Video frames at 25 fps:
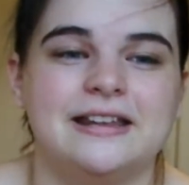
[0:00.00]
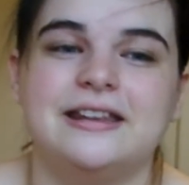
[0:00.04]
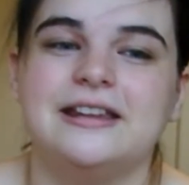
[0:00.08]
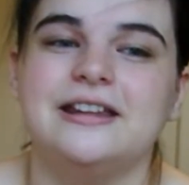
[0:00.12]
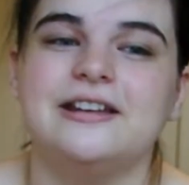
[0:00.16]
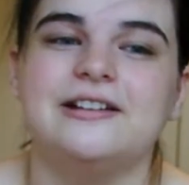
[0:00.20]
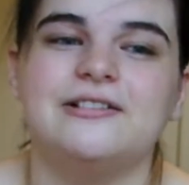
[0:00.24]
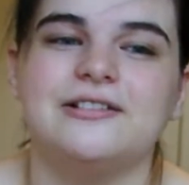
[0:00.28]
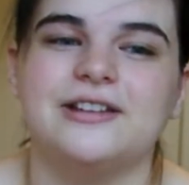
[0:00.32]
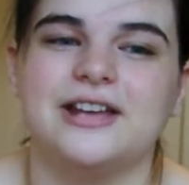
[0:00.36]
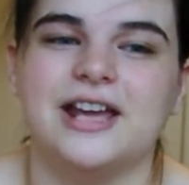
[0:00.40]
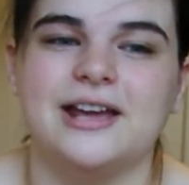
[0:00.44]

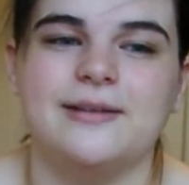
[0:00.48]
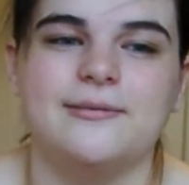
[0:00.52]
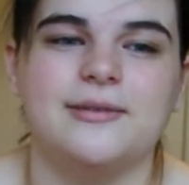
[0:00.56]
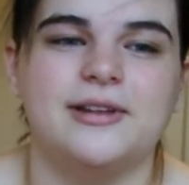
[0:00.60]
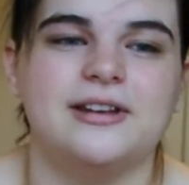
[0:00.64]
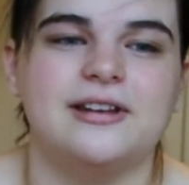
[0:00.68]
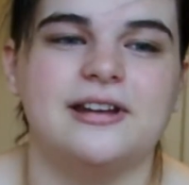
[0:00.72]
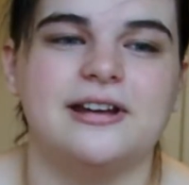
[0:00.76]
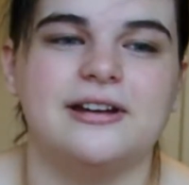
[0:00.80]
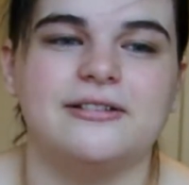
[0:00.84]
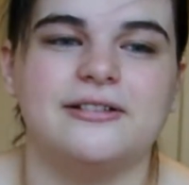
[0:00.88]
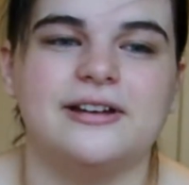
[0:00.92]
Neil
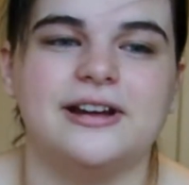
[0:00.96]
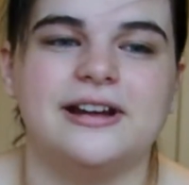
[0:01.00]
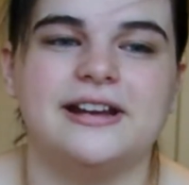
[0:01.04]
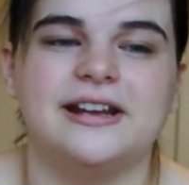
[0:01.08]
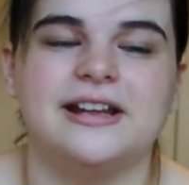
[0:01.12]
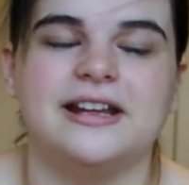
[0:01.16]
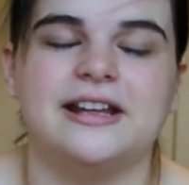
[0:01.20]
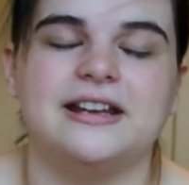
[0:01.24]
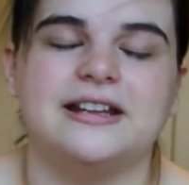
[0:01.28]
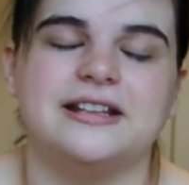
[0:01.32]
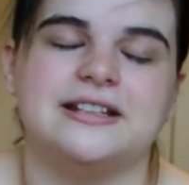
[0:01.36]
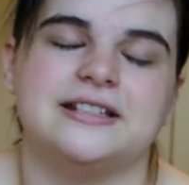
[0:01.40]
Gaiman
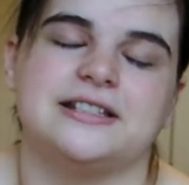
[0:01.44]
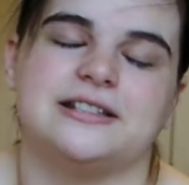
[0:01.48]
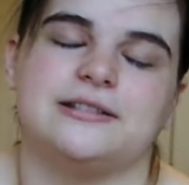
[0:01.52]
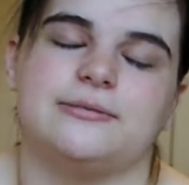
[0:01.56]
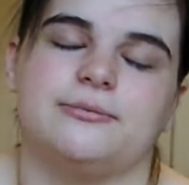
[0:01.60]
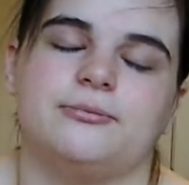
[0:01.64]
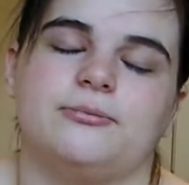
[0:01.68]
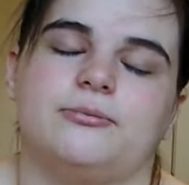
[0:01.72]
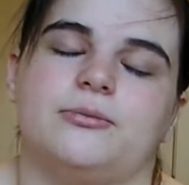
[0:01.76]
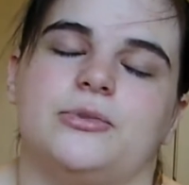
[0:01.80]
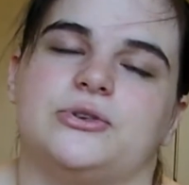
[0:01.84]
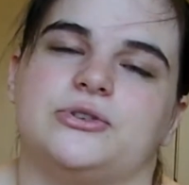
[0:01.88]
narrating it is the
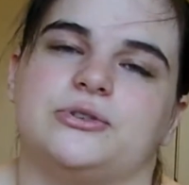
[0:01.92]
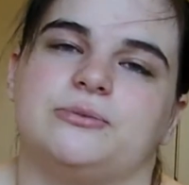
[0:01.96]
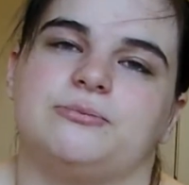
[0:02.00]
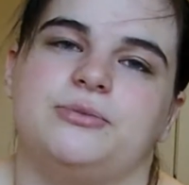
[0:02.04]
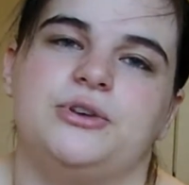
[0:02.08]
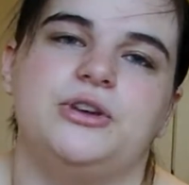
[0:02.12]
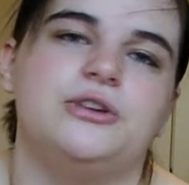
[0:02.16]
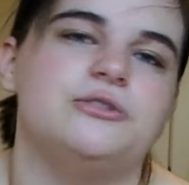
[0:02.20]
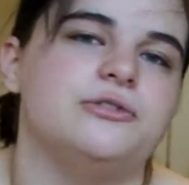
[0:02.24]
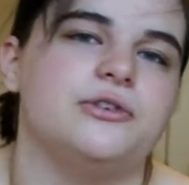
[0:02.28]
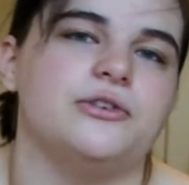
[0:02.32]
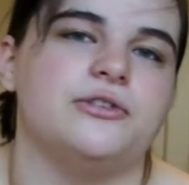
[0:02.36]
most
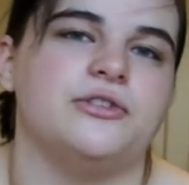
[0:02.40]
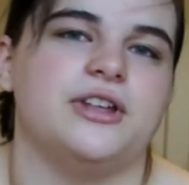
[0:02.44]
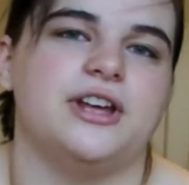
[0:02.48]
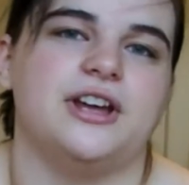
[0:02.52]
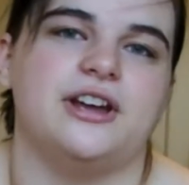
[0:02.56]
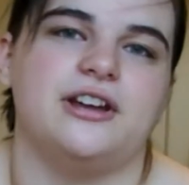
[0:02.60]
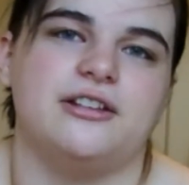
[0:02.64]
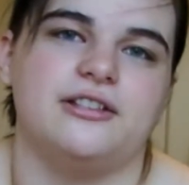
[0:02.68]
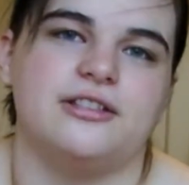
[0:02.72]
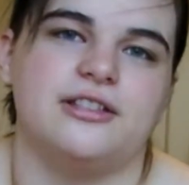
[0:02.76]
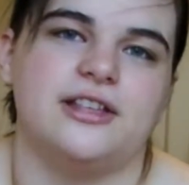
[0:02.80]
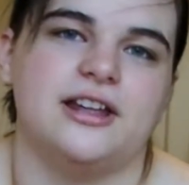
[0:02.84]
beautiful
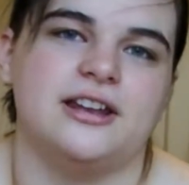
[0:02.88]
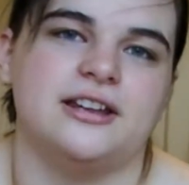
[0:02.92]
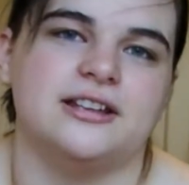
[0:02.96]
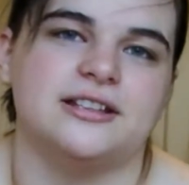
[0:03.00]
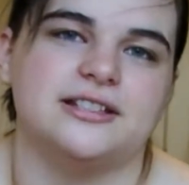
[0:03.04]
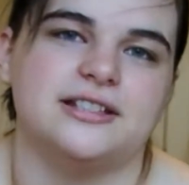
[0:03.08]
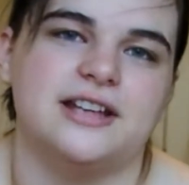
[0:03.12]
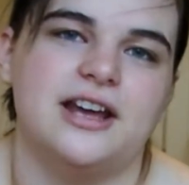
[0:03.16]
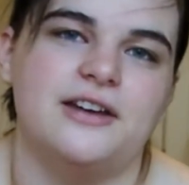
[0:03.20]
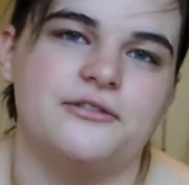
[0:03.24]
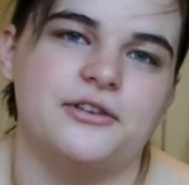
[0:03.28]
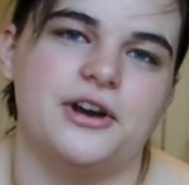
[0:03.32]
thing that
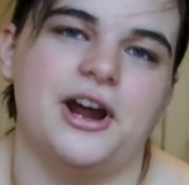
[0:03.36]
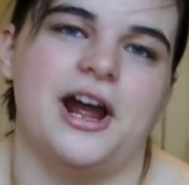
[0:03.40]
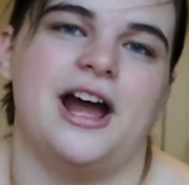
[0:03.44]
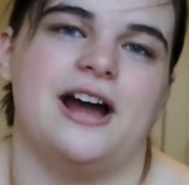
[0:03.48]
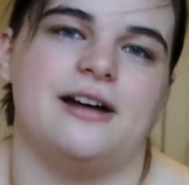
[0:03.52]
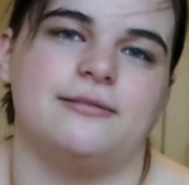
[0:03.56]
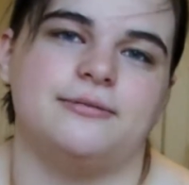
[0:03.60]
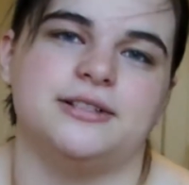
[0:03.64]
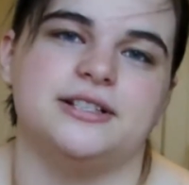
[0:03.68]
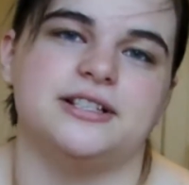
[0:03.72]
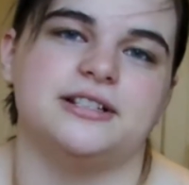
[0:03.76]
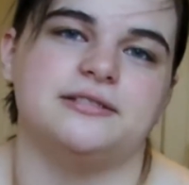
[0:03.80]
has ever
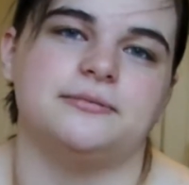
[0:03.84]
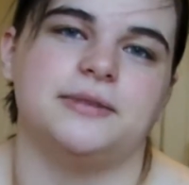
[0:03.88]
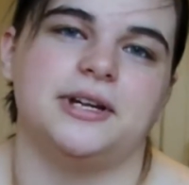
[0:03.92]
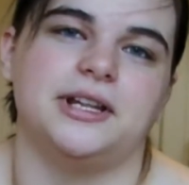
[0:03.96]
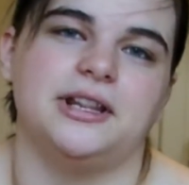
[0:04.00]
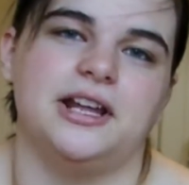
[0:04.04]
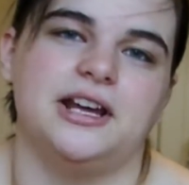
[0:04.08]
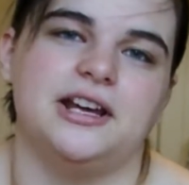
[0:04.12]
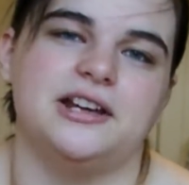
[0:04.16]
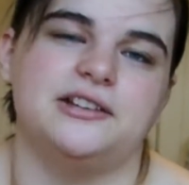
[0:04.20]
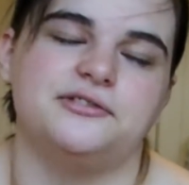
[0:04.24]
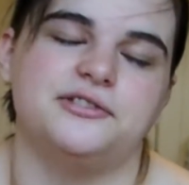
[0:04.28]
happened in my
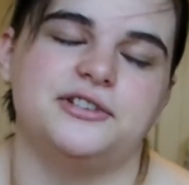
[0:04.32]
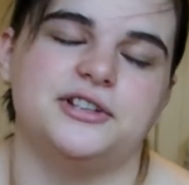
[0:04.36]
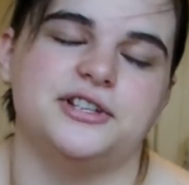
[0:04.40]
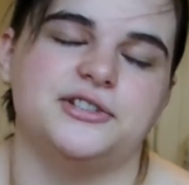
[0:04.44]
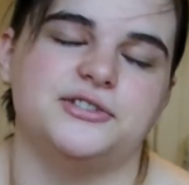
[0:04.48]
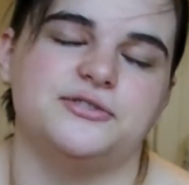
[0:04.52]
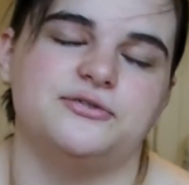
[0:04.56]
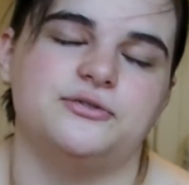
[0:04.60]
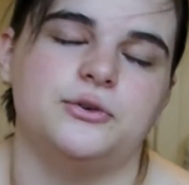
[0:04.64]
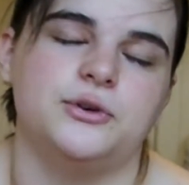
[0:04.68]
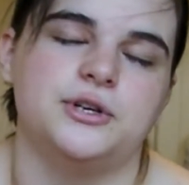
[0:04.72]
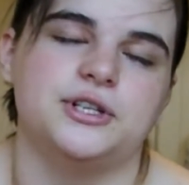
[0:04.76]
life.
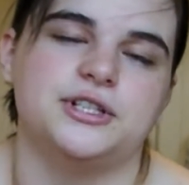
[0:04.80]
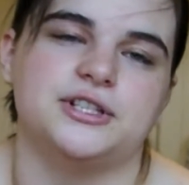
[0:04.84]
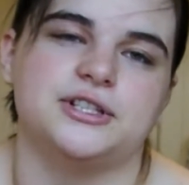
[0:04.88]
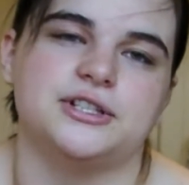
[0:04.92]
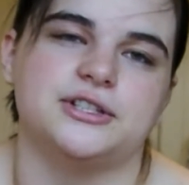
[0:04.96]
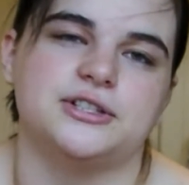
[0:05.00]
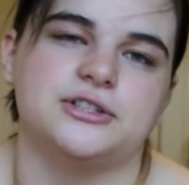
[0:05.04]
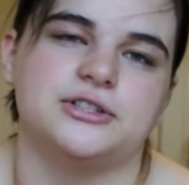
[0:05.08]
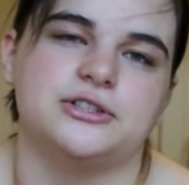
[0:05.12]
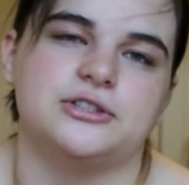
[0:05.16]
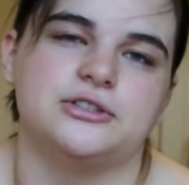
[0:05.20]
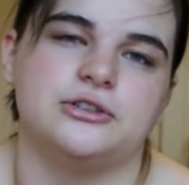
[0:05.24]
His voice
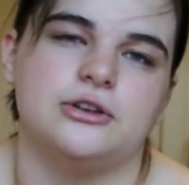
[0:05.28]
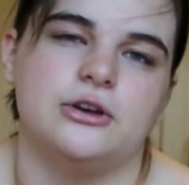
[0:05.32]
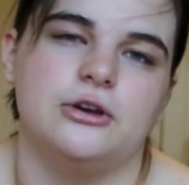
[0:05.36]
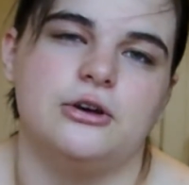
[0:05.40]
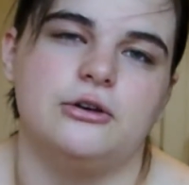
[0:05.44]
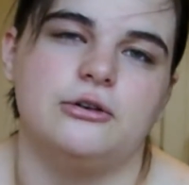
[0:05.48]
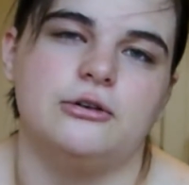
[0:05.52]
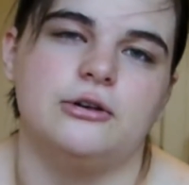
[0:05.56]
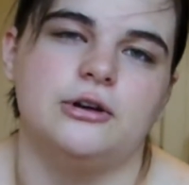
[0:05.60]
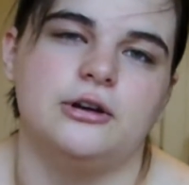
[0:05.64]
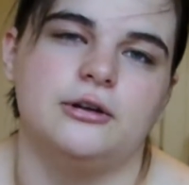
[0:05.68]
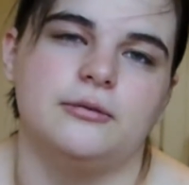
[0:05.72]
is
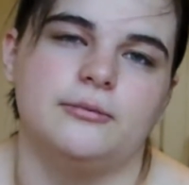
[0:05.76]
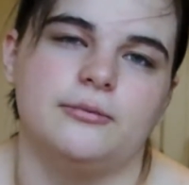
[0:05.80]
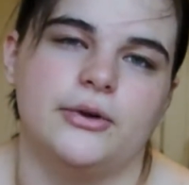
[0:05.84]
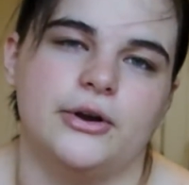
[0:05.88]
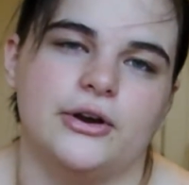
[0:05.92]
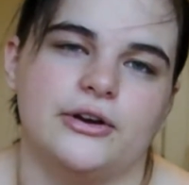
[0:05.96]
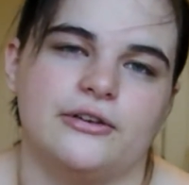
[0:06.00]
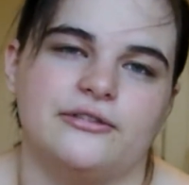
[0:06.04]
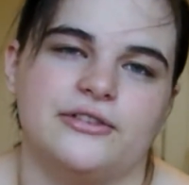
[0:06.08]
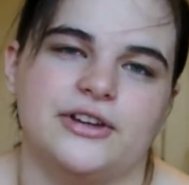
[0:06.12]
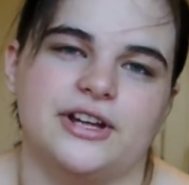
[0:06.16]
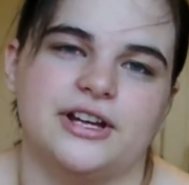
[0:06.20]
so
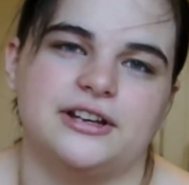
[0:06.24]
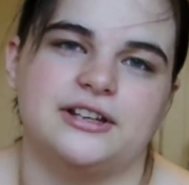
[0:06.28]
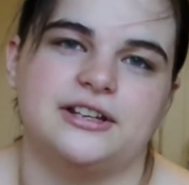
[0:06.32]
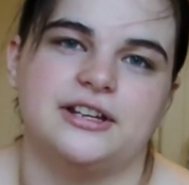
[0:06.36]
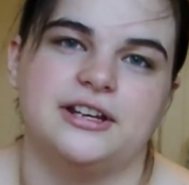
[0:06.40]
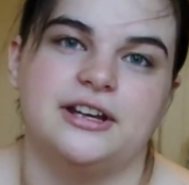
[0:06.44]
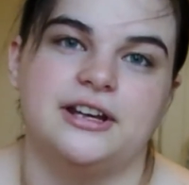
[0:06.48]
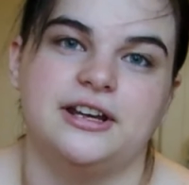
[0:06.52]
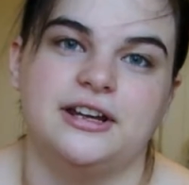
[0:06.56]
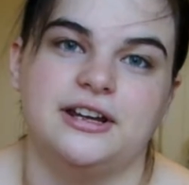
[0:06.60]
perfect.